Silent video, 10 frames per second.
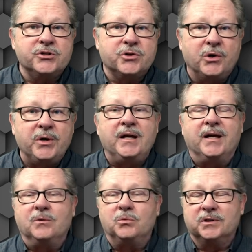is growing
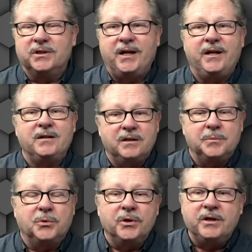and we're getting to
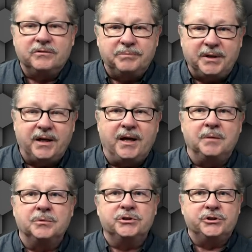the point of being
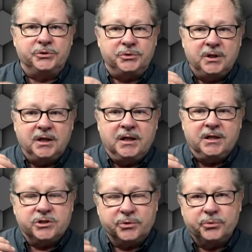able to
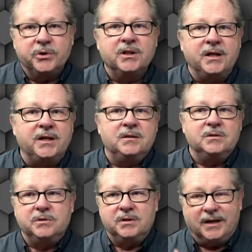to really
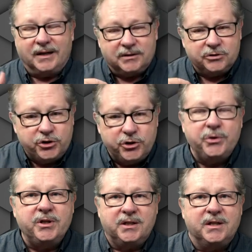uh, do
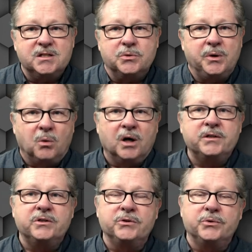the things that we
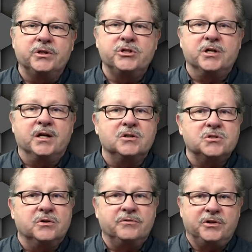want to do with the channel.
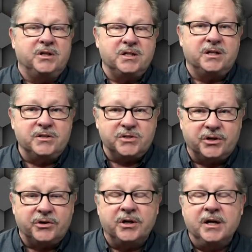So if you can
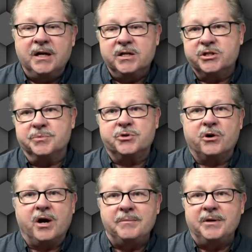consider
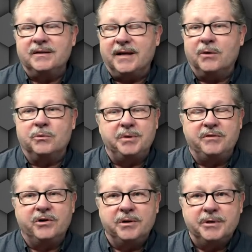subscribing, that would
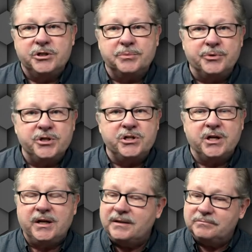be very much
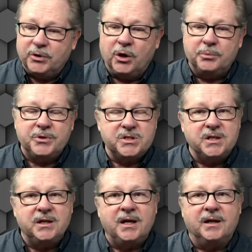appreciated. And we hope to
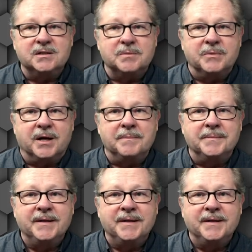see you again sometime.